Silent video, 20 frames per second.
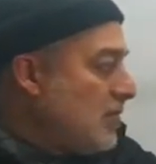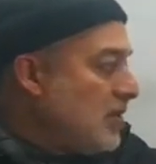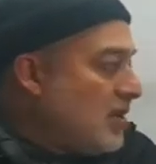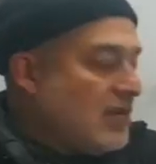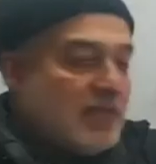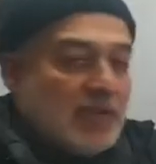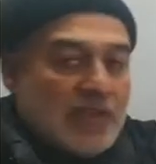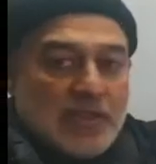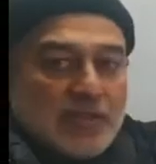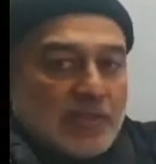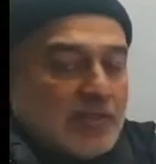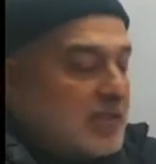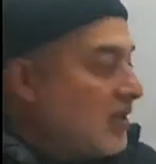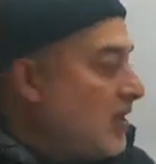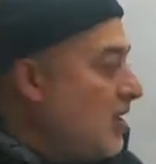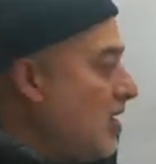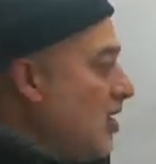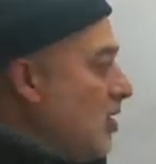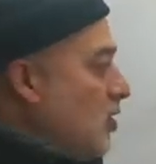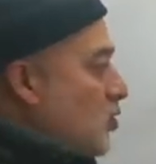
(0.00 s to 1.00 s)
event.
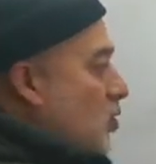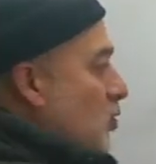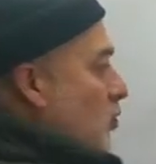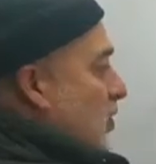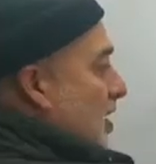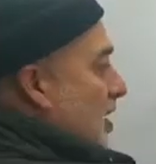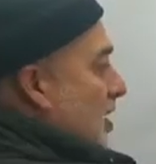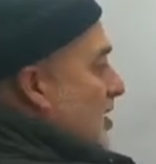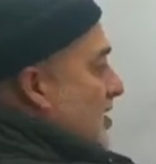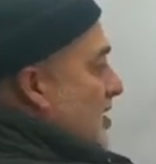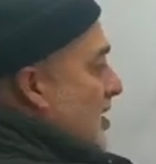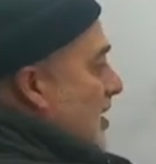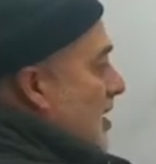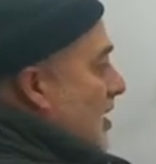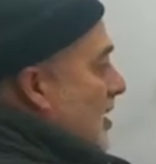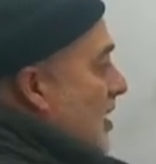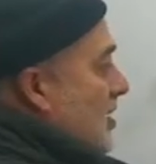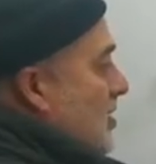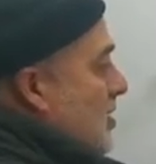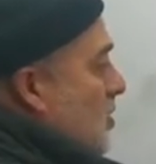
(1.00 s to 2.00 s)
So we can say
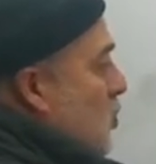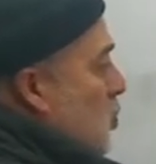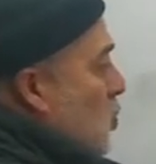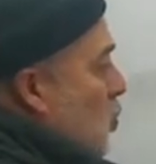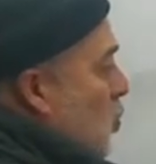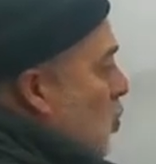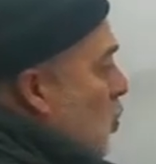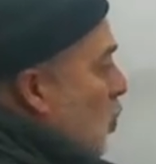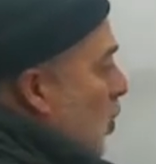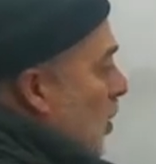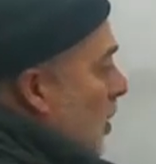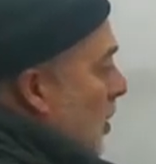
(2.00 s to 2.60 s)
it's a tool.